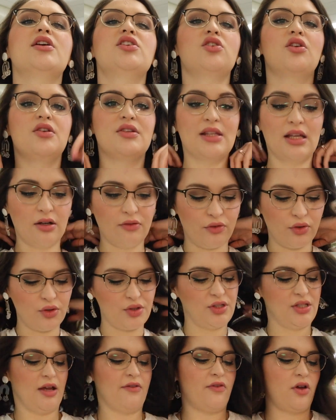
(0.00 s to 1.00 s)
I show you centerfolder
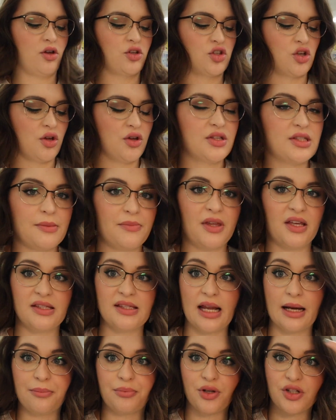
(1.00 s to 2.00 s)
stuff, I'll show you some things
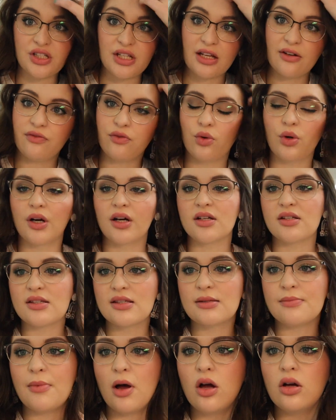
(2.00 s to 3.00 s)
that I printed for
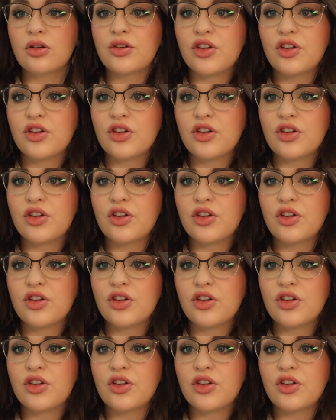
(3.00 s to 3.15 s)
small